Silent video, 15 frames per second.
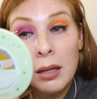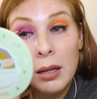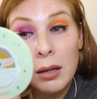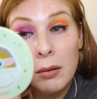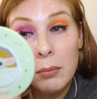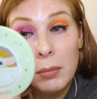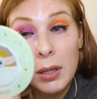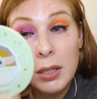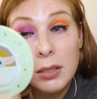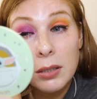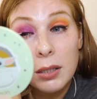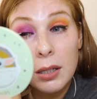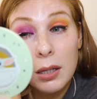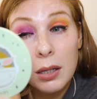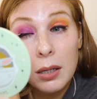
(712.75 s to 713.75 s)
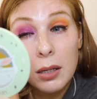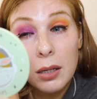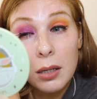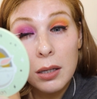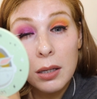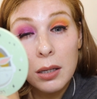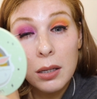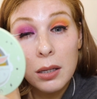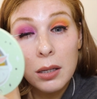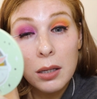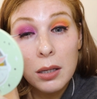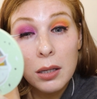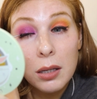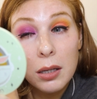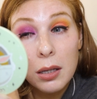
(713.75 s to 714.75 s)
how messy
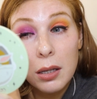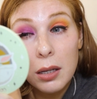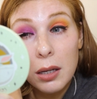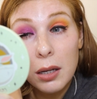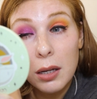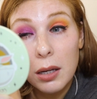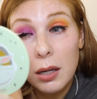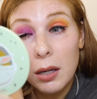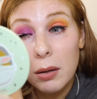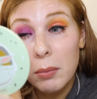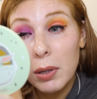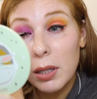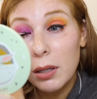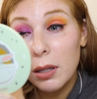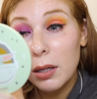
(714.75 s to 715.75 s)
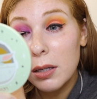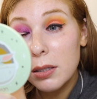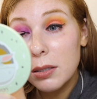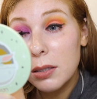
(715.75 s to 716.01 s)
I am at this.